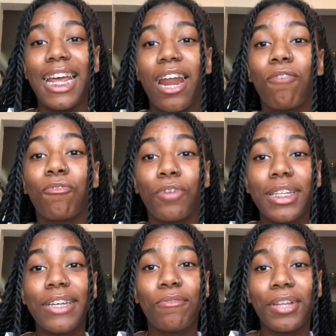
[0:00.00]
and I
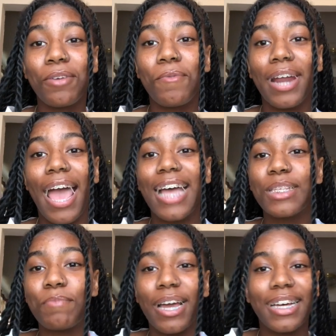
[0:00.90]
really want to add
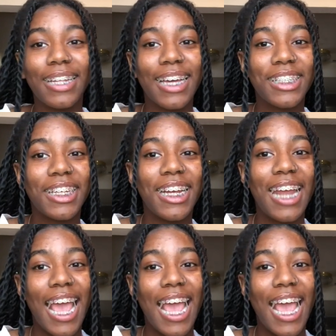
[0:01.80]
to my collection